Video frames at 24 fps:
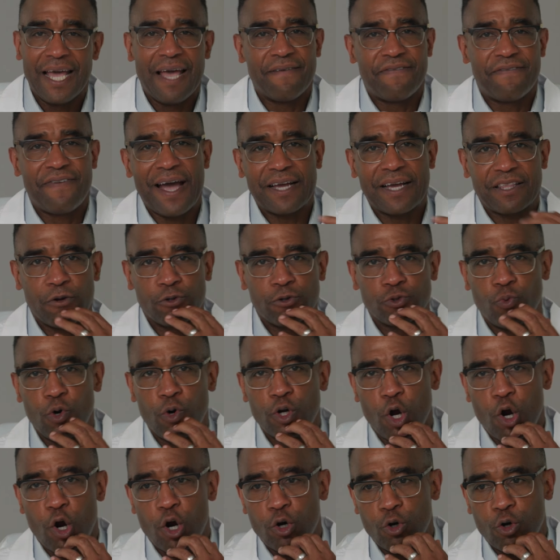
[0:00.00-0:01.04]
In fact, there was
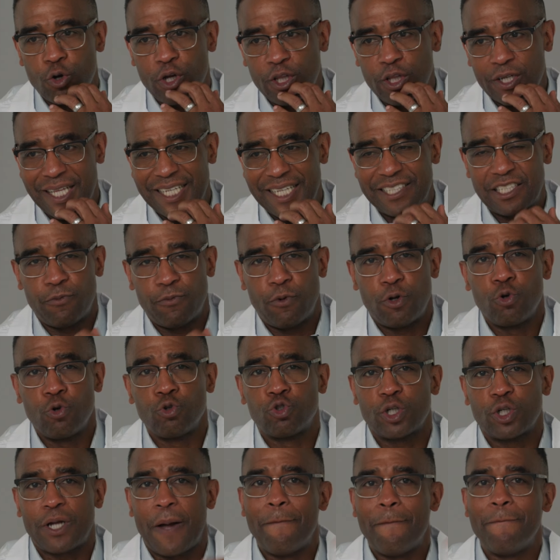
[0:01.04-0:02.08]
one article that looked at someone who
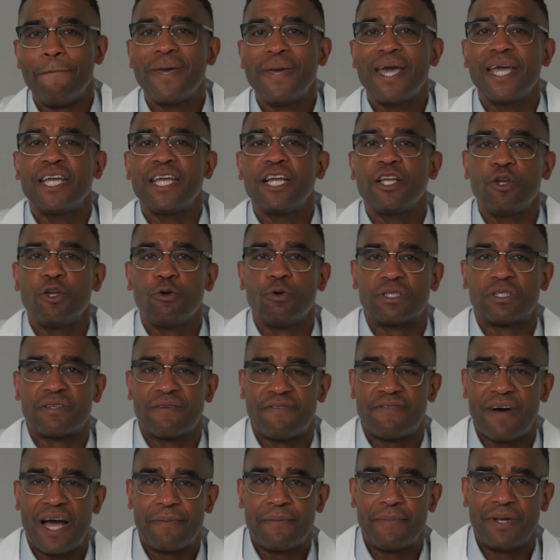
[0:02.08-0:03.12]
took 1 million units of
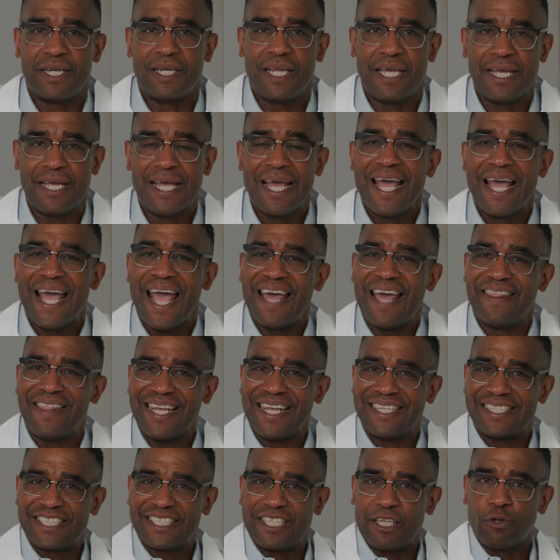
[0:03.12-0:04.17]
vitamin D, and they
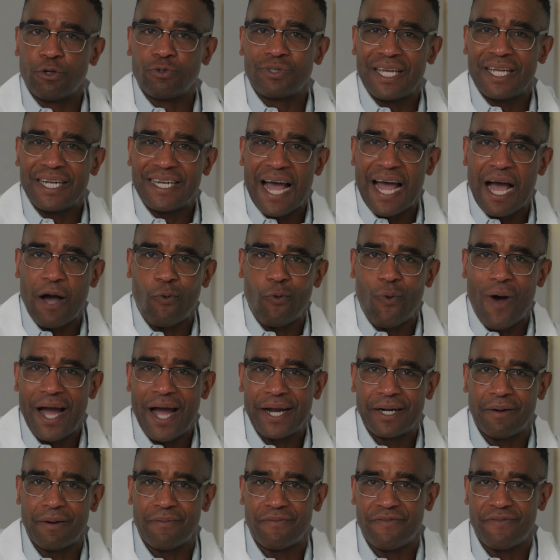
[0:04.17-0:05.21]
still did not
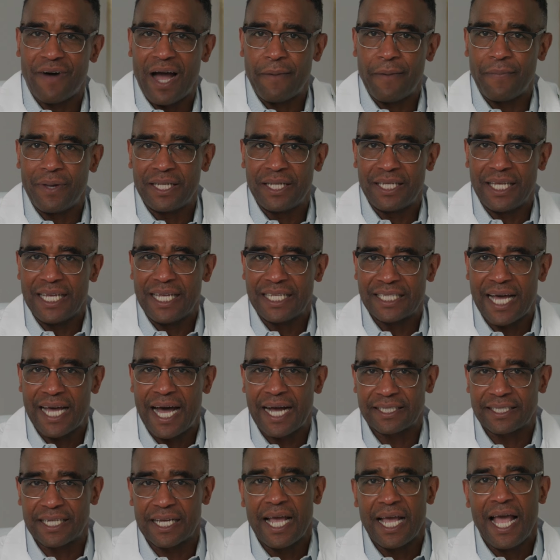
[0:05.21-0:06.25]
wind up vitamin D
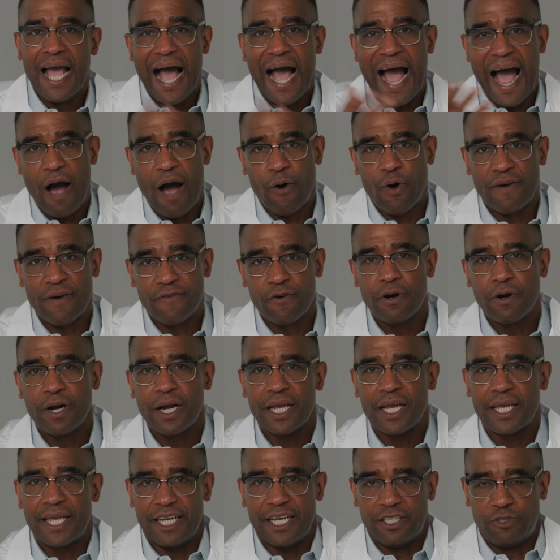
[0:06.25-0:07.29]
toxic. However,
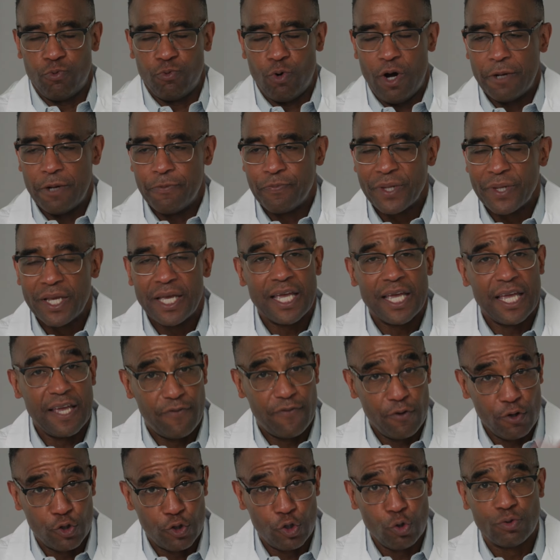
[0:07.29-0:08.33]
guess what?
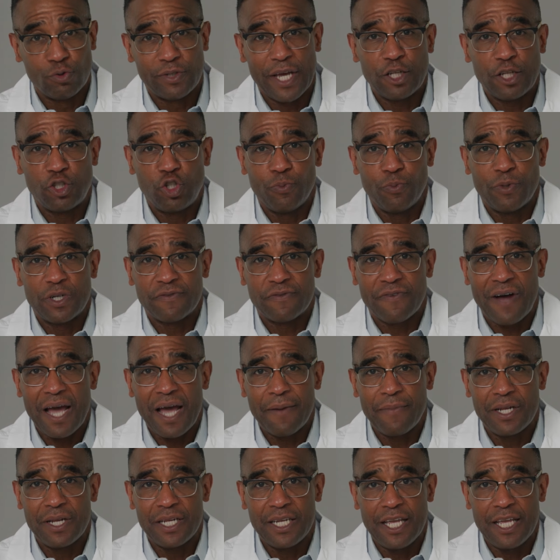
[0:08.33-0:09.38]
If you do take too much
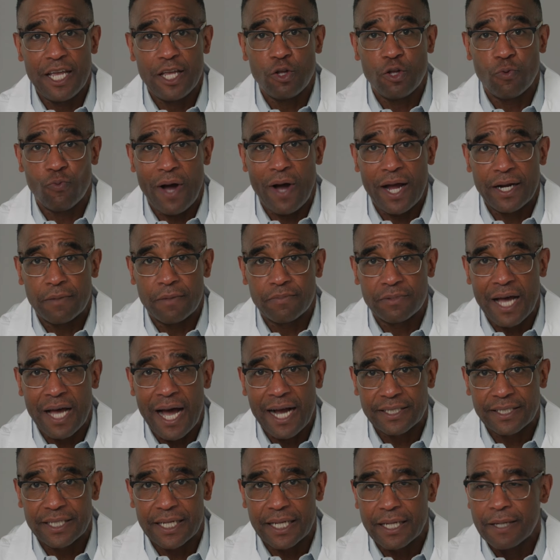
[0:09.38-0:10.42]
vitamin D and you wind up
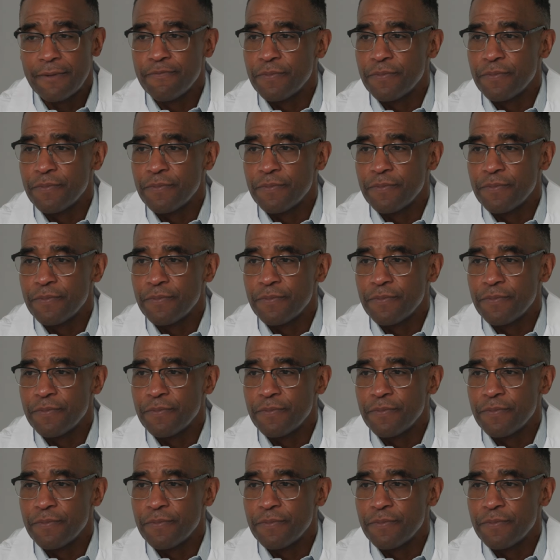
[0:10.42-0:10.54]
toxic,